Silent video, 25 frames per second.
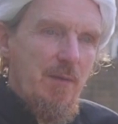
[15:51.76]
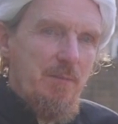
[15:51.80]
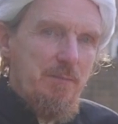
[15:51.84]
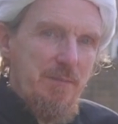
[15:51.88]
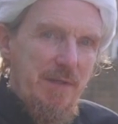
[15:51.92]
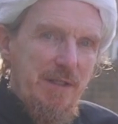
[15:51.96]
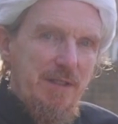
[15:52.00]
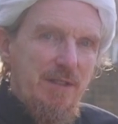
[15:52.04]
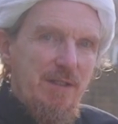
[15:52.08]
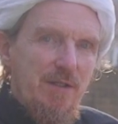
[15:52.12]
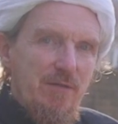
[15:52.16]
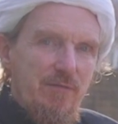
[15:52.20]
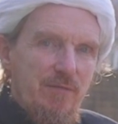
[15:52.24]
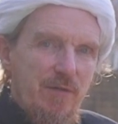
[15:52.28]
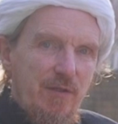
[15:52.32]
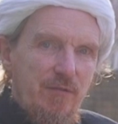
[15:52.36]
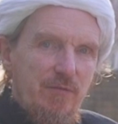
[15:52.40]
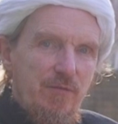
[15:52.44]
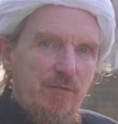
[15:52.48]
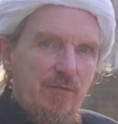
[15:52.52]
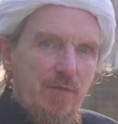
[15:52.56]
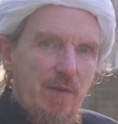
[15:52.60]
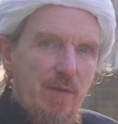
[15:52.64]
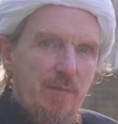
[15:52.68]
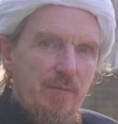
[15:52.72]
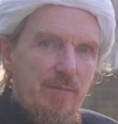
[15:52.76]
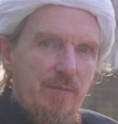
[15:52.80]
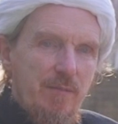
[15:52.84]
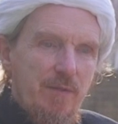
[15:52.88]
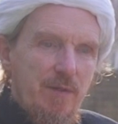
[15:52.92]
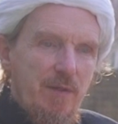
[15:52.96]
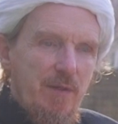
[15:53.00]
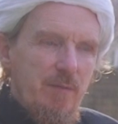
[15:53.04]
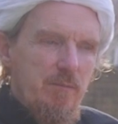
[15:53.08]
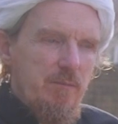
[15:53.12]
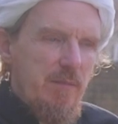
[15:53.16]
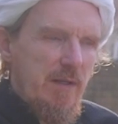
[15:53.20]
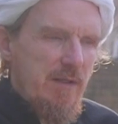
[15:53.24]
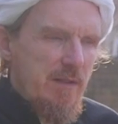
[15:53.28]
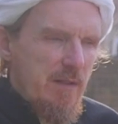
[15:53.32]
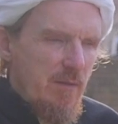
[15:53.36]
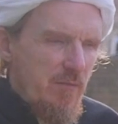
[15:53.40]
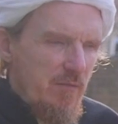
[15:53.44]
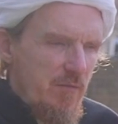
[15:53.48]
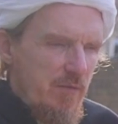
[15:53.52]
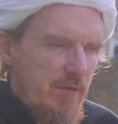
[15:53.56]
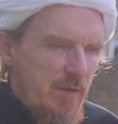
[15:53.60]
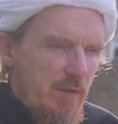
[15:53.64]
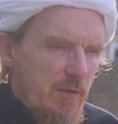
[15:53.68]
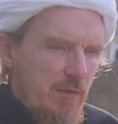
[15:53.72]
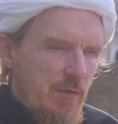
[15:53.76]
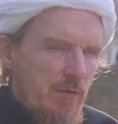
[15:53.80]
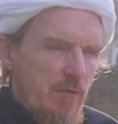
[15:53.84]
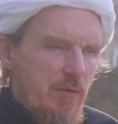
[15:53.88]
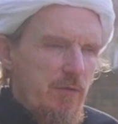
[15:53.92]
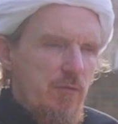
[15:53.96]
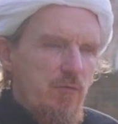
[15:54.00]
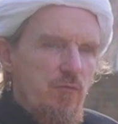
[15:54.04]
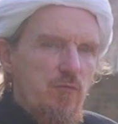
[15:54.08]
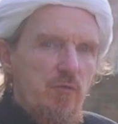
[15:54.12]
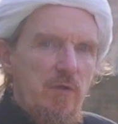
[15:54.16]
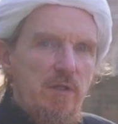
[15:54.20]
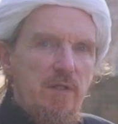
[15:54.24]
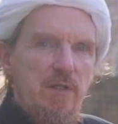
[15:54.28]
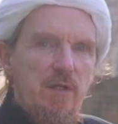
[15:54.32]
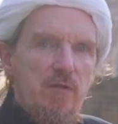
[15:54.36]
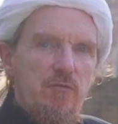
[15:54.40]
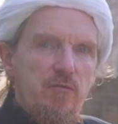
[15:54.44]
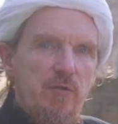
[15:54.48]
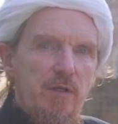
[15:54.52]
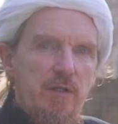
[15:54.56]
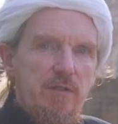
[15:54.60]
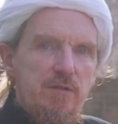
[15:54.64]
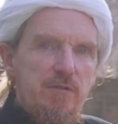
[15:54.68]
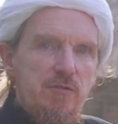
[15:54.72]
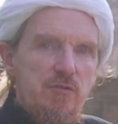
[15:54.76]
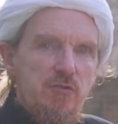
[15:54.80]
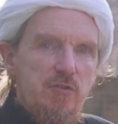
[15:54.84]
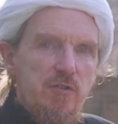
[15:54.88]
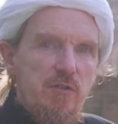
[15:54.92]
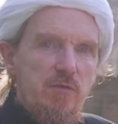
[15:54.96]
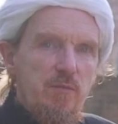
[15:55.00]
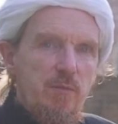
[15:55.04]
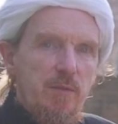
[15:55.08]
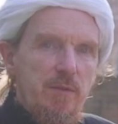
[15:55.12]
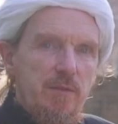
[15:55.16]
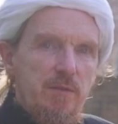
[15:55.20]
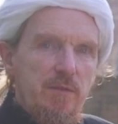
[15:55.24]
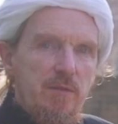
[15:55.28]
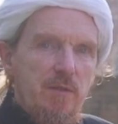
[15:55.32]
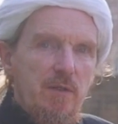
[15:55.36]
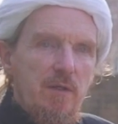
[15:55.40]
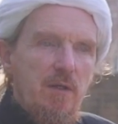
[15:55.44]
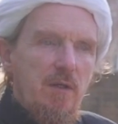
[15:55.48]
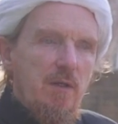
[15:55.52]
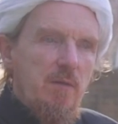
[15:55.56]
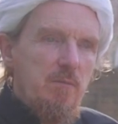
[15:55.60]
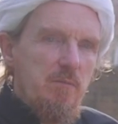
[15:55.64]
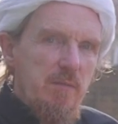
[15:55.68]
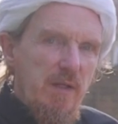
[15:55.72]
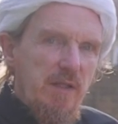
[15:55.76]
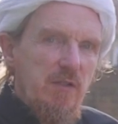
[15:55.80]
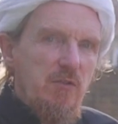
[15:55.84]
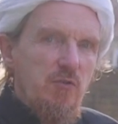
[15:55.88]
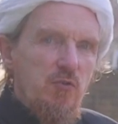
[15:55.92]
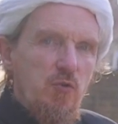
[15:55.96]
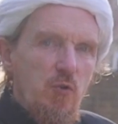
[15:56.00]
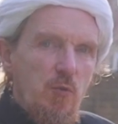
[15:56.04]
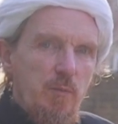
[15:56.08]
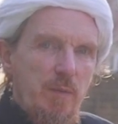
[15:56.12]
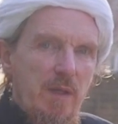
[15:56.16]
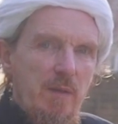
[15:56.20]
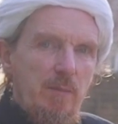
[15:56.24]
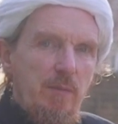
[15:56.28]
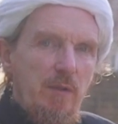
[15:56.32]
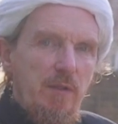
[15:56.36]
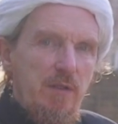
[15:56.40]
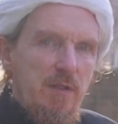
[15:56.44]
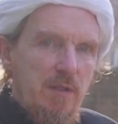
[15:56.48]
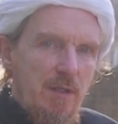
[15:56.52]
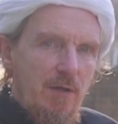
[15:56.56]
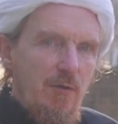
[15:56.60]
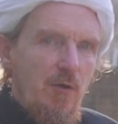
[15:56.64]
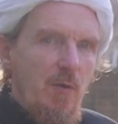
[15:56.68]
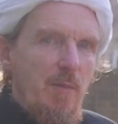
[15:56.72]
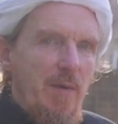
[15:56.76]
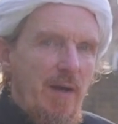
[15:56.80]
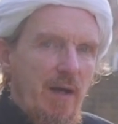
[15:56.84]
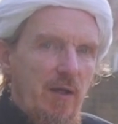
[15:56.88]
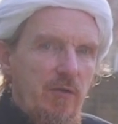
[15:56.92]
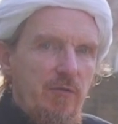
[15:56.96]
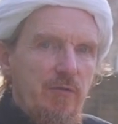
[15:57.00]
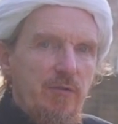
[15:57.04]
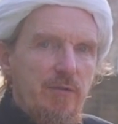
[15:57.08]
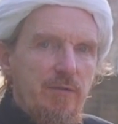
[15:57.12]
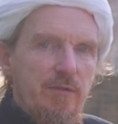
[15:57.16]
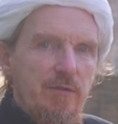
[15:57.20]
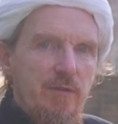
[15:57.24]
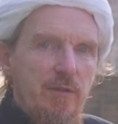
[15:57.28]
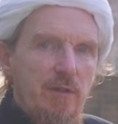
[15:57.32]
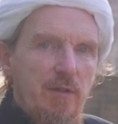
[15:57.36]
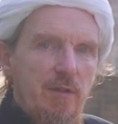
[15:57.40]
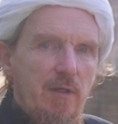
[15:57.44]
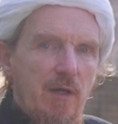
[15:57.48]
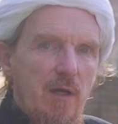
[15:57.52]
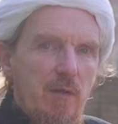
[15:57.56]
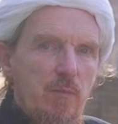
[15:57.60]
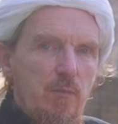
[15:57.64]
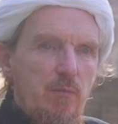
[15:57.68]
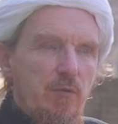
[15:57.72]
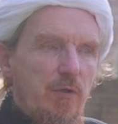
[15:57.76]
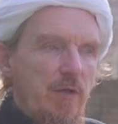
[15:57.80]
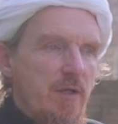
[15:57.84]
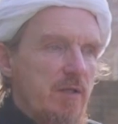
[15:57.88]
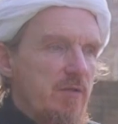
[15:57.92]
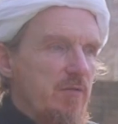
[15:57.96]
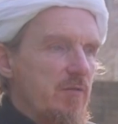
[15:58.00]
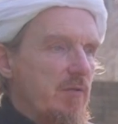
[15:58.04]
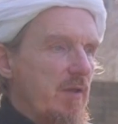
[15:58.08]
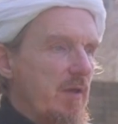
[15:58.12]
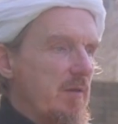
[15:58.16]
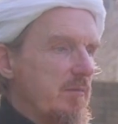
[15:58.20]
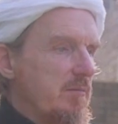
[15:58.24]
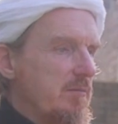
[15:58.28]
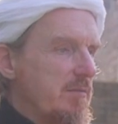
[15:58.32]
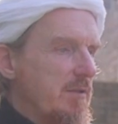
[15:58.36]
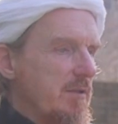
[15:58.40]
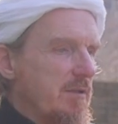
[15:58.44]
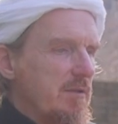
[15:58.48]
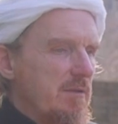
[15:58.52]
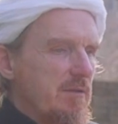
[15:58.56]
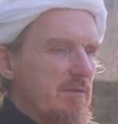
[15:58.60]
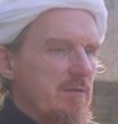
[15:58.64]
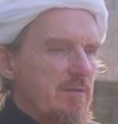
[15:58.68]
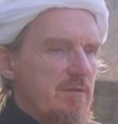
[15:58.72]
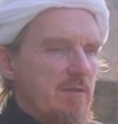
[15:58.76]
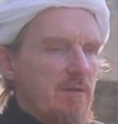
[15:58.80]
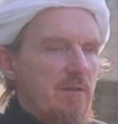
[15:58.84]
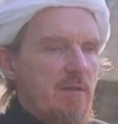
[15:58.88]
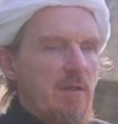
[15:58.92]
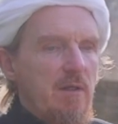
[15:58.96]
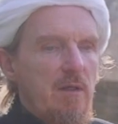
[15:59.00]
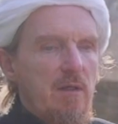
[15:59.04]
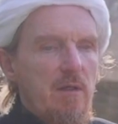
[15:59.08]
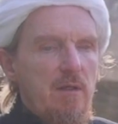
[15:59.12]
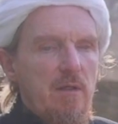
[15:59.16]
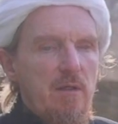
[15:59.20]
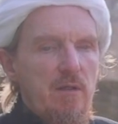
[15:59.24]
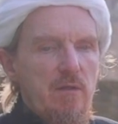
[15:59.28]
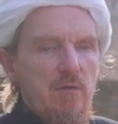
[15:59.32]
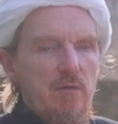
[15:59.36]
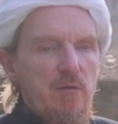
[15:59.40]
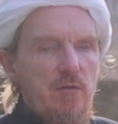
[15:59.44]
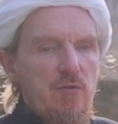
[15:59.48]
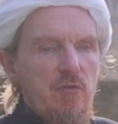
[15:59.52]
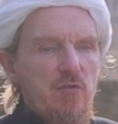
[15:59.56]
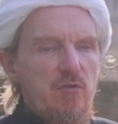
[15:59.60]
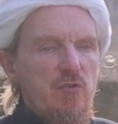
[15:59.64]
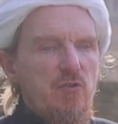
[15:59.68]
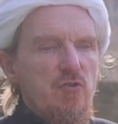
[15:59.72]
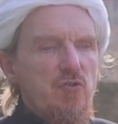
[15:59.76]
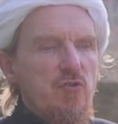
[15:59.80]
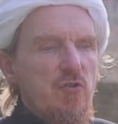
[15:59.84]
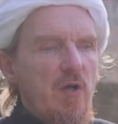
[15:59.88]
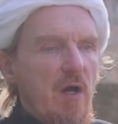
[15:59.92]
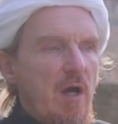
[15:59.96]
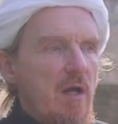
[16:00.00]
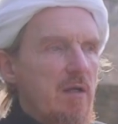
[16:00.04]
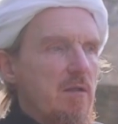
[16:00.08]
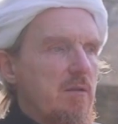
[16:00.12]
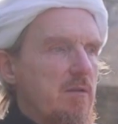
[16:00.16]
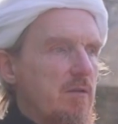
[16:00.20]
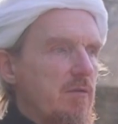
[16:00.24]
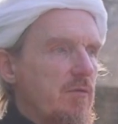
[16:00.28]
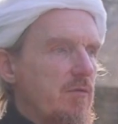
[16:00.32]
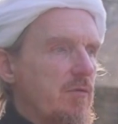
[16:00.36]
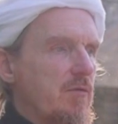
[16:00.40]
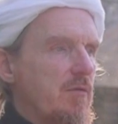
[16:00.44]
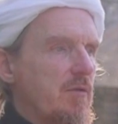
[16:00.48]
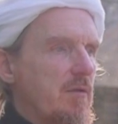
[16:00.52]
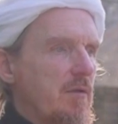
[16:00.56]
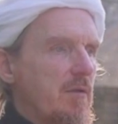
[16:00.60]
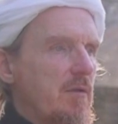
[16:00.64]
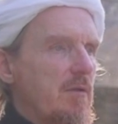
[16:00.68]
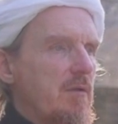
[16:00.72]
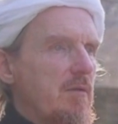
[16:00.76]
making a fuss of them, make them feel that this is really a great achievement, making sure people know about it and praise them, because the child's